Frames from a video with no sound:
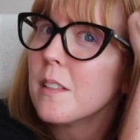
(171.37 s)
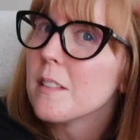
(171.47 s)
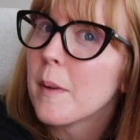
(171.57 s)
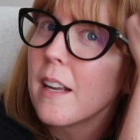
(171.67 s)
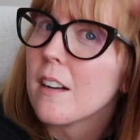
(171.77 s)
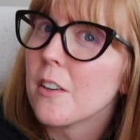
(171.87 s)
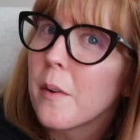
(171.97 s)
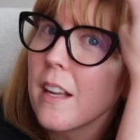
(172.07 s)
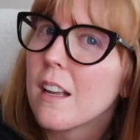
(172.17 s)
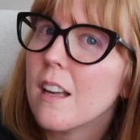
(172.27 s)
what is my hair
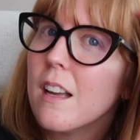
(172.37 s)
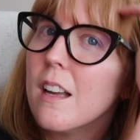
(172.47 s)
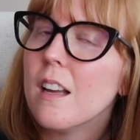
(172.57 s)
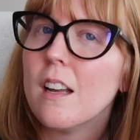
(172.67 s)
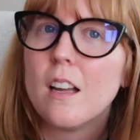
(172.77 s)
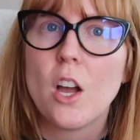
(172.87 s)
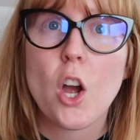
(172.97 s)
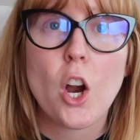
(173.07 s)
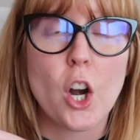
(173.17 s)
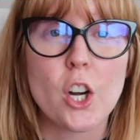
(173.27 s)
doing?
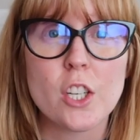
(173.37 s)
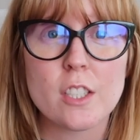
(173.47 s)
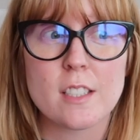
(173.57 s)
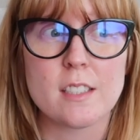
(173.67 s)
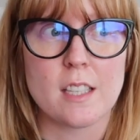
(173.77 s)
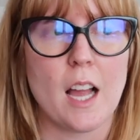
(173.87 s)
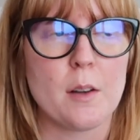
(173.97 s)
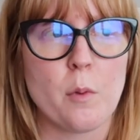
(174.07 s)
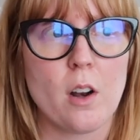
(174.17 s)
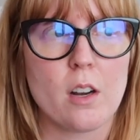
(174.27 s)
Her
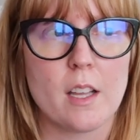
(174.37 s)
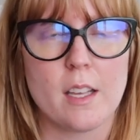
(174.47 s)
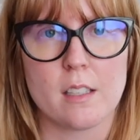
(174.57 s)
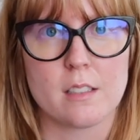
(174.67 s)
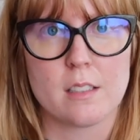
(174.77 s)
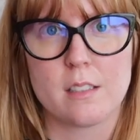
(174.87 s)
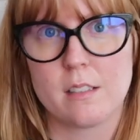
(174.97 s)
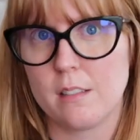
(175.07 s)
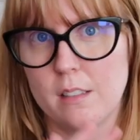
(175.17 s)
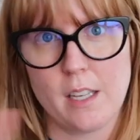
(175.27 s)
design work is
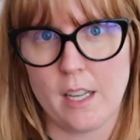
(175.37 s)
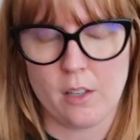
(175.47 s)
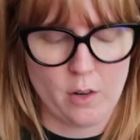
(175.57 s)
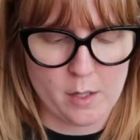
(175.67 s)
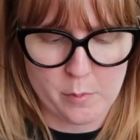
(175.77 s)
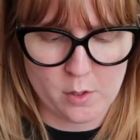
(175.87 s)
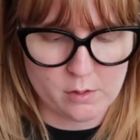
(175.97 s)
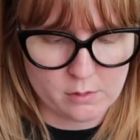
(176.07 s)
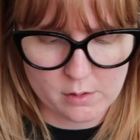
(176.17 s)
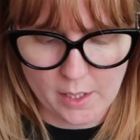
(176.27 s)

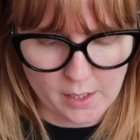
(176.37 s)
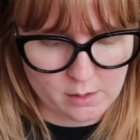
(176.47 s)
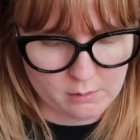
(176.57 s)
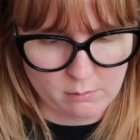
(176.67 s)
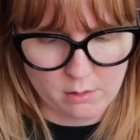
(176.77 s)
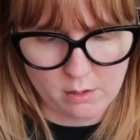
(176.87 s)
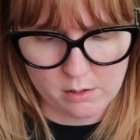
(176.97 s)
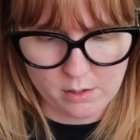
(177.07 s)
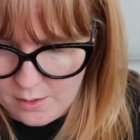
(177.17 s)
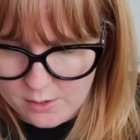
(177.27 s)
incredible. Like, oh.
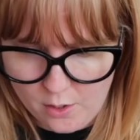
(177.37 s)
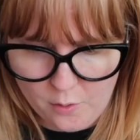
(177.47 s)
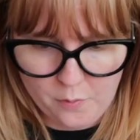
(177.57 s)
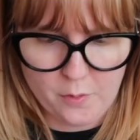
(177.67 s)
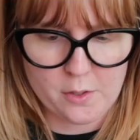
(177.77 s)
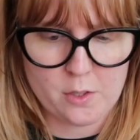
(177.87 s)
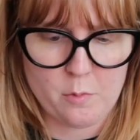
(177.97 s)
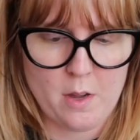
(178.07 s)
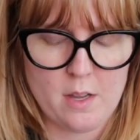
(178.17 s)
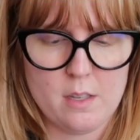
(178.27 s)
So first
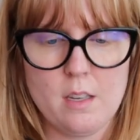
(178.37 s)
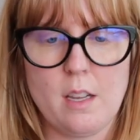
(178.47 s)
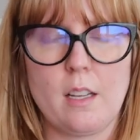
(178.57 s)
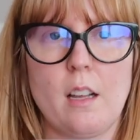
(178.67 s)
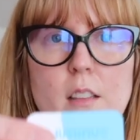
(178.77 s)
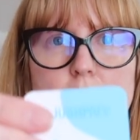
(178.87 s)
one, I got